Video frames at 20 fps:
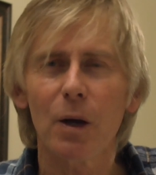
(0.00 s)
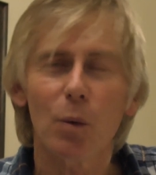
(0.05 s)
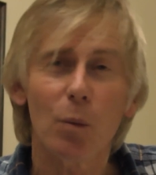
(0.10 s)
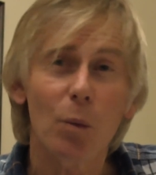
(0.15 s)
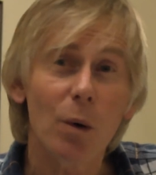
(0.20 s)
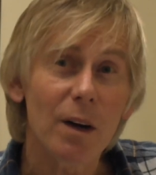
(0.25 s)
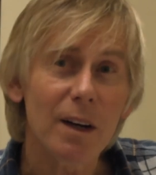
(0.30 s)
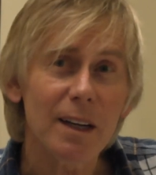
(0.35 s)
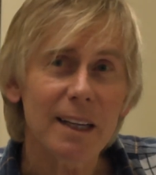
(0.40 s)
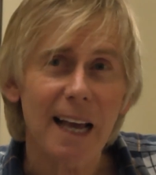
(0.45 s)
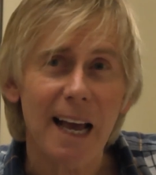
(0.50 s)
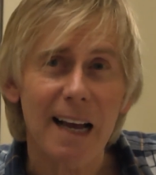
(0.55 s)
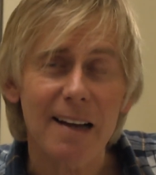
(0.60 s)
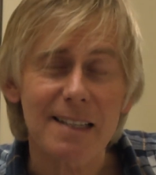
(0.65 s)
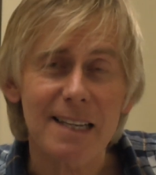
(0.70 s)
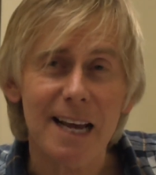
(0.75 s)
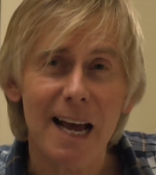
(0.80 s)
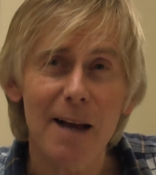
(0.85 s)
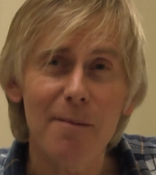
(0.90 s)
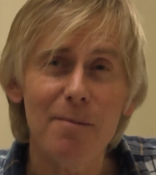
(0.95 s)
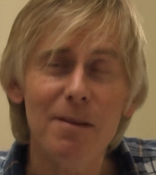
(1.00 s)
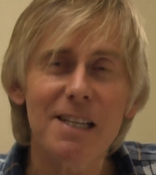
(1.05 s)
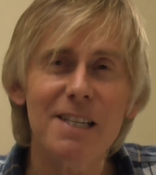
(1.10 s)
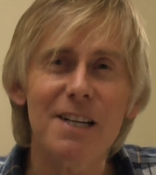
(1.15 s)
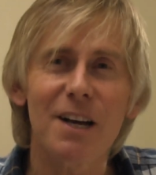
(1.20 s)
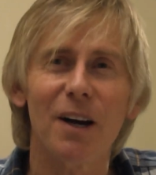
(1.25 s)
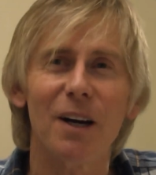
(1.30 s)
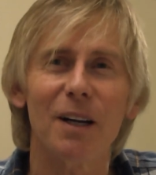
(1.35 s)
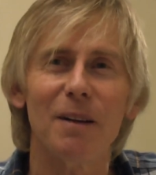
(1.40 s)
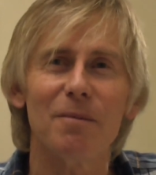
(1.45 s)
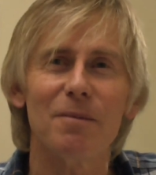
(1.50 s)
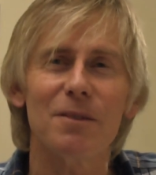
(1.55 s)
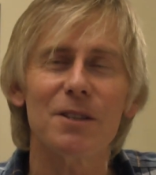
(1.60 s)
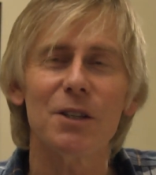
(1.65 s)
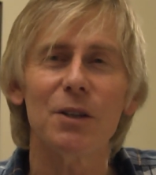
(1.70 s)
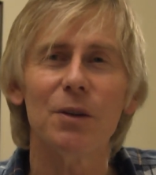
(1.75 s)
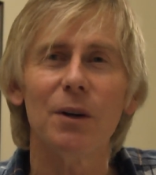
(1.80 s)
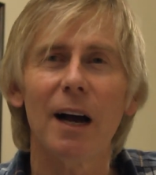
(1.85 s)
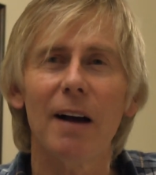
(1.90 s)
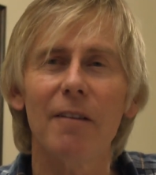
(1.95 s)
Work out how many
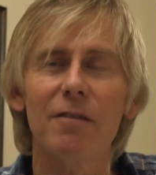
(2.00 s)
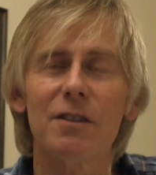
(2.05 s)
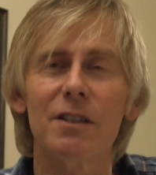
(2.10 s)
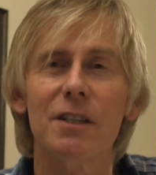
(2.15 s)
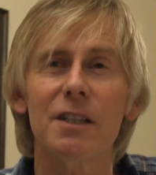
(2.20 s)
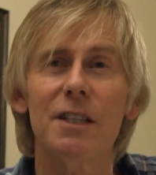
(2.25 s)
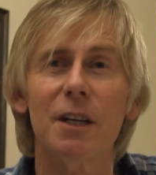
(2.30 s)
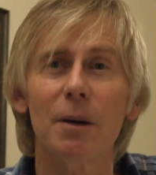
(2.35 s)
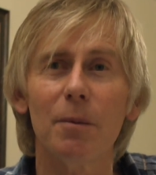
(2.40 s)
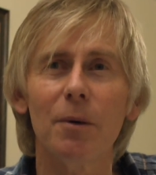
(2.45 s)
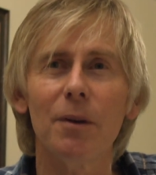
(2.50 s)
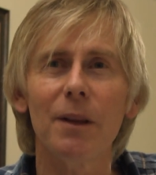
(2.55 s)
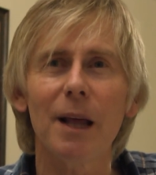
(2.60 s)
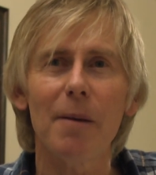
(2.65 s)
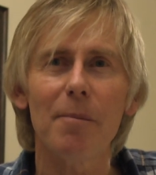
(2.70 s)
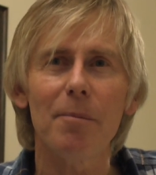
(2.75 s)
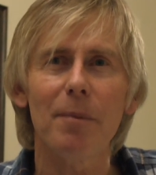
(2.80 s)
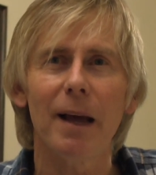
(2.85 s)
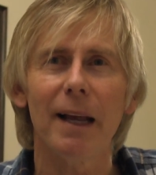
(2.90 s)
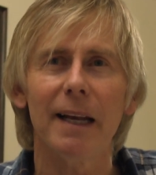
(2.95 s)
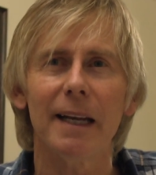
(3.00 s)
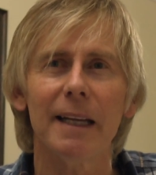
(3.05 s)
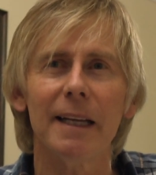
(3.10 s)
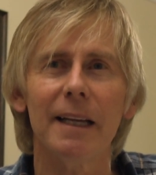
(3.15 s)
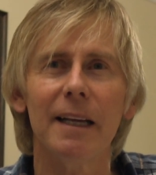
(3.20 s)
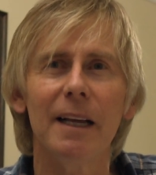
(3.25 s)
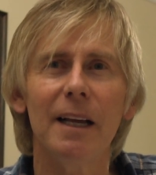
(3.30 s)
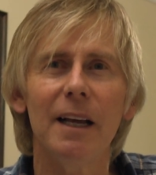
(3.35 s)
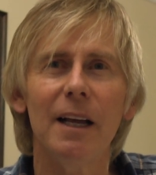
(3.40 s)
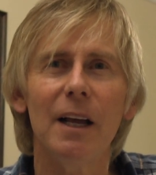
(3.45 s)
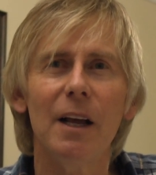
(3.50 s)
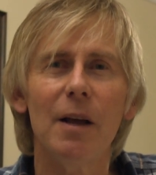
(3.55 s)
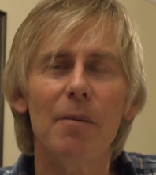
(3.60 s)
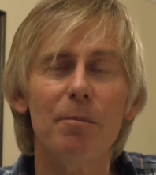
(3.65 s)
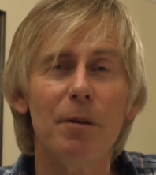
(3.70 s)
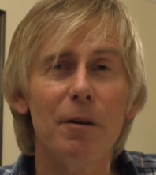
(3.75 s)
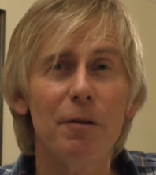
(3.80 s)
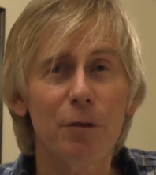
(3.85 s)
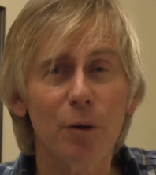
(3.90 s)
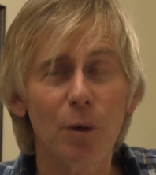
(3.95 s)
times you'll have to double that penny
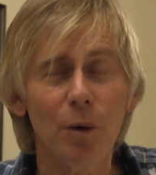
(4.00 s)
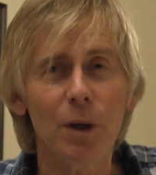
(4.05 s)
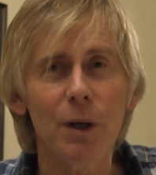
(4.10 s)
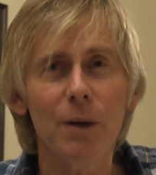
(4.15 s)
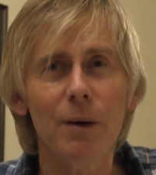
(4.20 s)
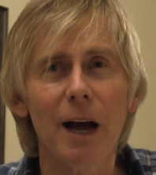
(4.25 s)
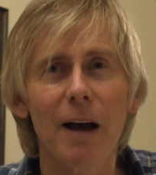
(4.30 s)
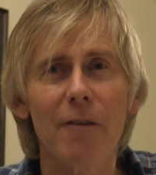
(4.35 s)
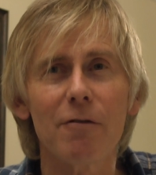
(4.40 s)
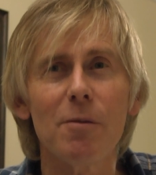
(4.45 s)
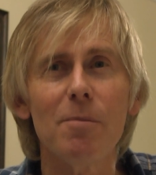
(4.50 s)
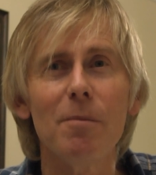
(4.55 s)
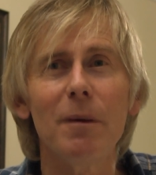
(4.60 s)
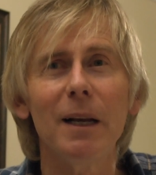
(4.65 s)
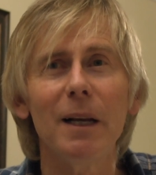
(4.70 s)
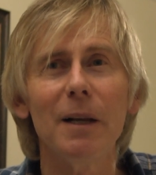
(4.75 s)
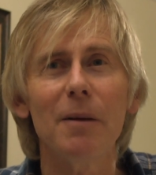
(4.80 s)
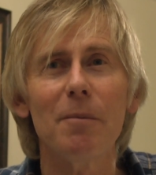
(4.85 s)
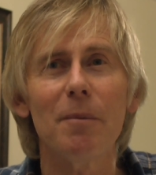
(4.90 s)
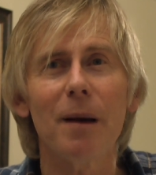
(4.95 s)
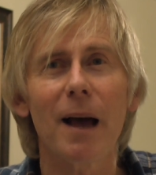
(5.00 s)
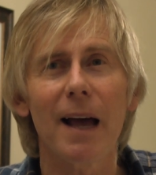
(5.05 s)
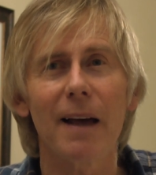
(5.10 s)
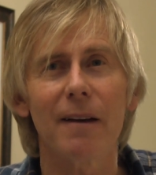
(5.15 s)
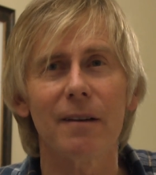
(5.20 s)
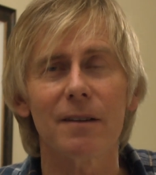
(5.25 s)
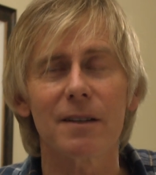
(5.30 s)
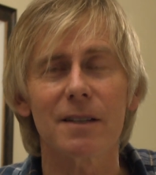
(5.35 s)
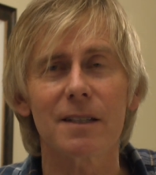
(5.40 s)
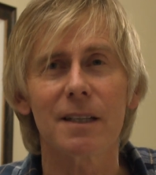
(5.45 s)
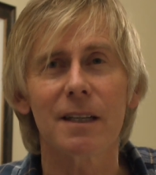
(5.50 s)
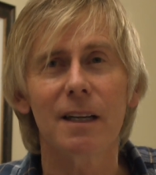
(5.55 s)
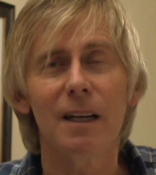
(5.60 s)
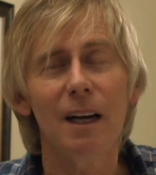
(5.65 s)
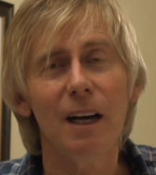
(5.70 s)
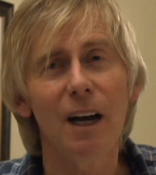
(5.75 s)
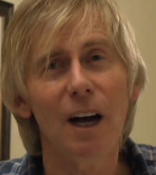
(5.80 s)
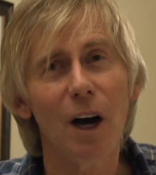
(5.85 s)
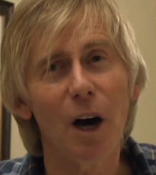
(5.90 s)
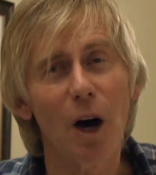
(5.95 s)
before you have £1 million.
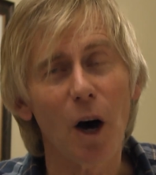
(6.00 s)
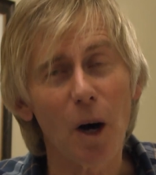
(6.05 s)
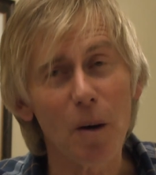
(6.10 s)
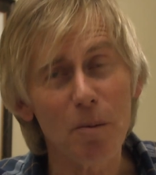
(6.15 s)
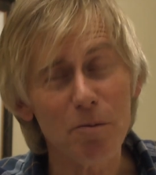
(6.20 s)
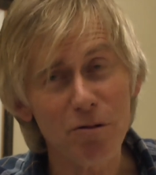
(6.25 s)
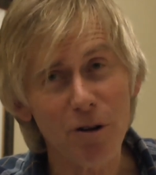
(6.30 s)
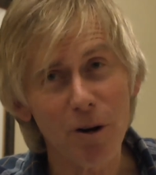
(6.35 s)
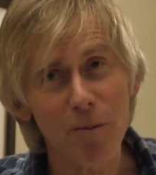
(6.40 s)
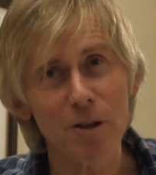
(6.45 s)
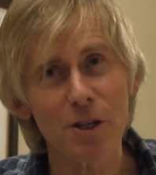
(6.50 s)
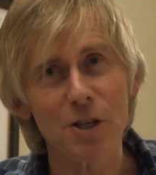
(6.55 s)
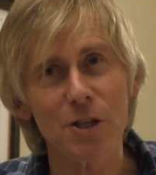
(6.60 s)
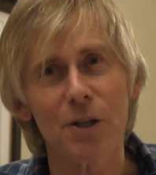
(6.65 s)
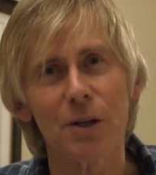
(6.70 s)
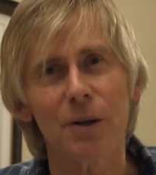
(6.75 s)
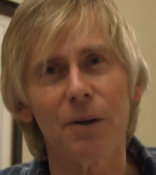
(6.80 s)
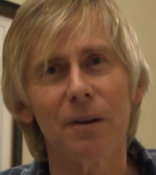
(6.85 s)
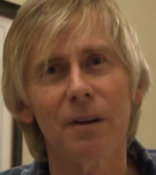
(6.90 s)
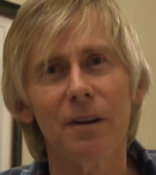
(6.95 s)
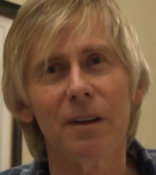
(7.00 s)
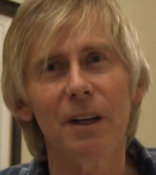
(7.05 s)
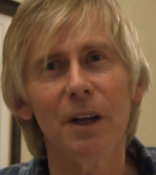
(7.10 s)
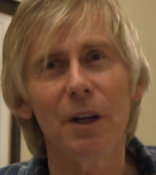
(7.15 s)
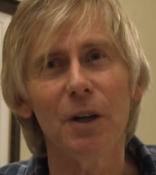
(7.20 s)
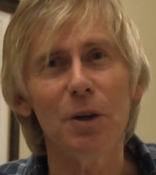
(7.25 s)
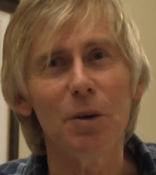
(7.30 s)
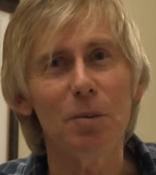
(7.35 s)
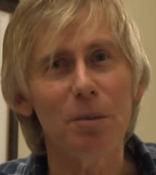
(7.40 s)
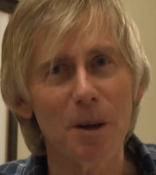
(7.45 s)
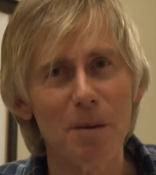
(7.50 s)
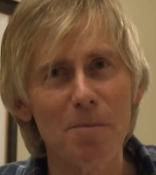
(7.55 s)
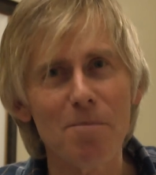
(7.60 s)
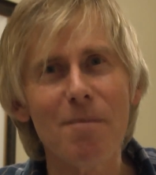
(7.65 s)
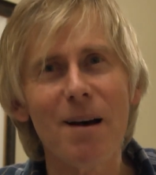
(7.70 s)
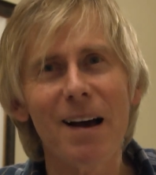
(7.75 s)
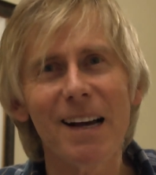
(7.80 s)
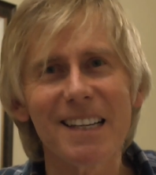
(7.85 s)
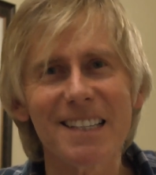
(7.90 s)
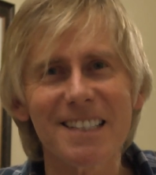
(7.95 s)
I promise you, you'll be
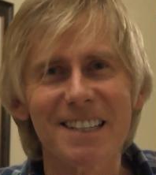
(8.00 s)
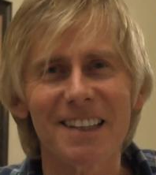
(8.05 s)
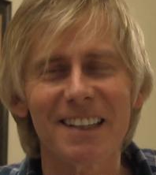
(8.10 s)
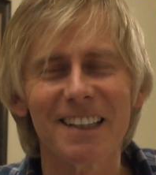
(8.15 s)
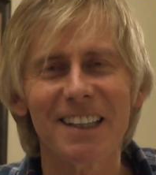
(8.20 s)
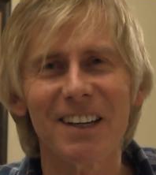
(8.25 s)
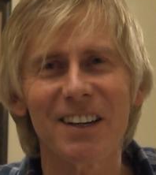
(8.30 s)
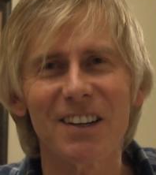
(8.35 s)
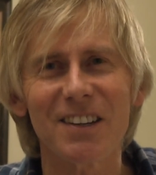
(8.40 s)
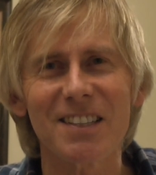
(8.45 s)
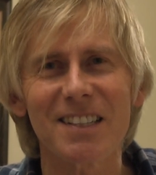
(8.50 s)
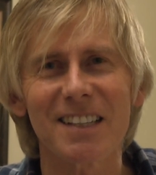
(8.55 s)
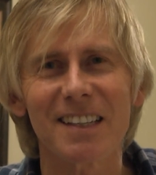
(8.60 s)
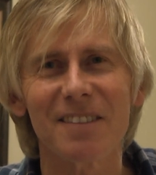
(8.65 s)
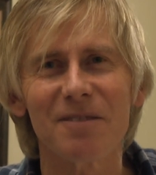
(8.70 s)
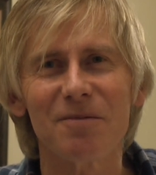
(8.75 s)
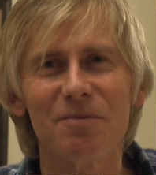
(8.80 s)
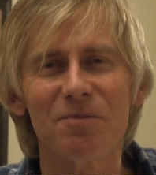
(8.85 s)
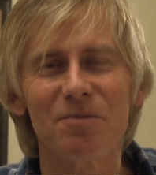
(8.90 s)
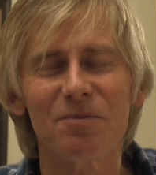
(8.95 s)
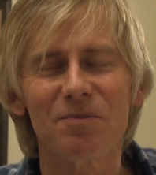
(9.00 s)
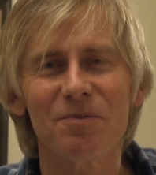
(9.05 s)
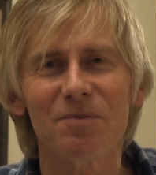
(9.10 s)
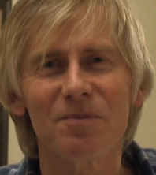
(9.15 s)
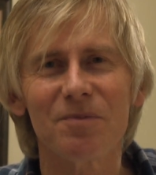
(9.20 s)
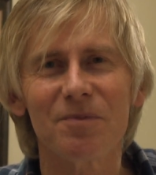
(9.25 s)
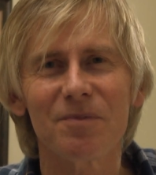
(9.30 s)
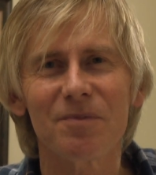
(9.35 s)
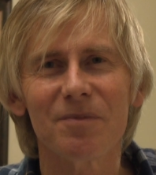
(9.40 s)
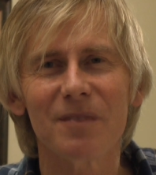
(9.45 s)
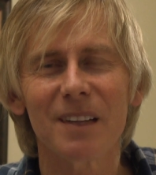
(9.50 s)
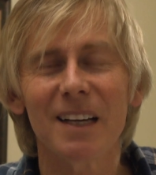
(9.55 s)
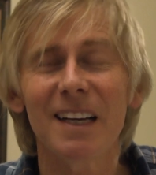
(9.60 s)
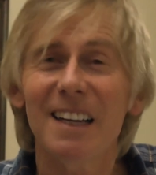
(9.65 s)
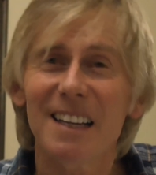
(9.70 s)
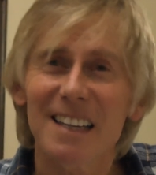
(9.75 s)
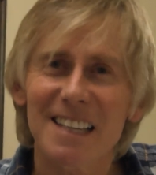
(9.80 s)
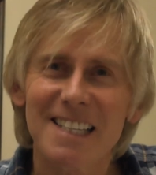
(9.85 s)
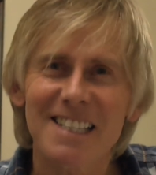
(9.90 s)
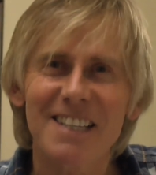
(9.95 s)
amazed at the answer.
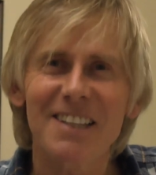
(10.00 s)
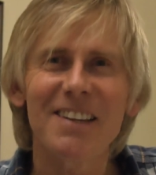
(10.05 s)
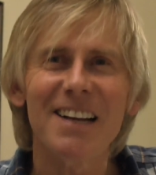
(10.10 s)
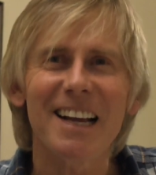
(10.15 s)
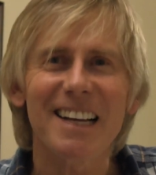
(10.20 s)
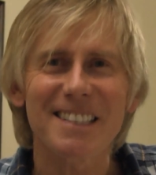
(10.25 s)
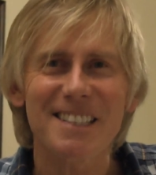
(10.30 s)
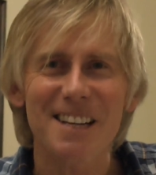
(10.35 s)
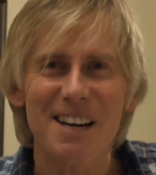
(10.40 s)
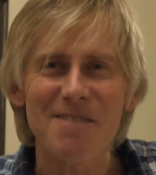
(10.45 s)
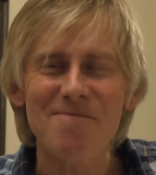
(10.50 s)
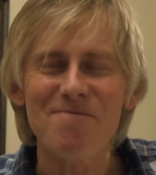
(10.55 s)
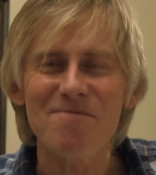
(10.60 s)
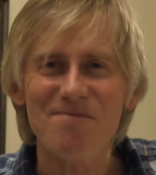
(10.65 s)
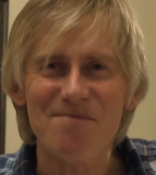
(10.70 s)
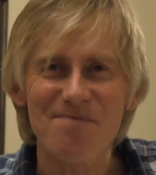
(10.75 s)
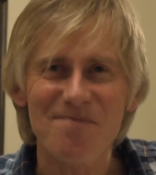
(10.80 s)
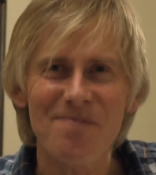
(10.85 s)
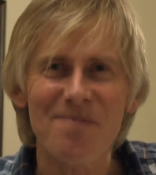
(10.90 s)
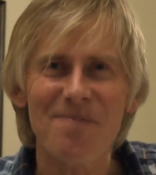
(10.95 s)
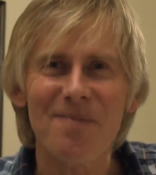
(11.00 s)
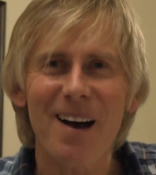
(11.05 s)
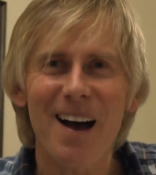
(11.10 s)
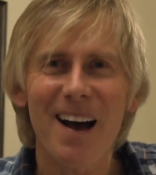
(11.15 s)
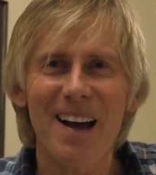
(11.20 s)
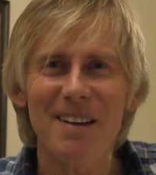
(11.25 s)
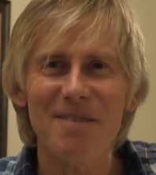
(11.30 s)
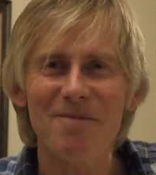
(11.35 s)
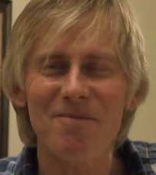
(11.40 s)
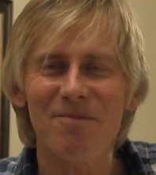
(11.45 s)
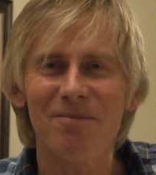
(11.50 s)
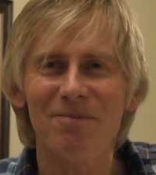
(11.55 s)
See you next time. Bye.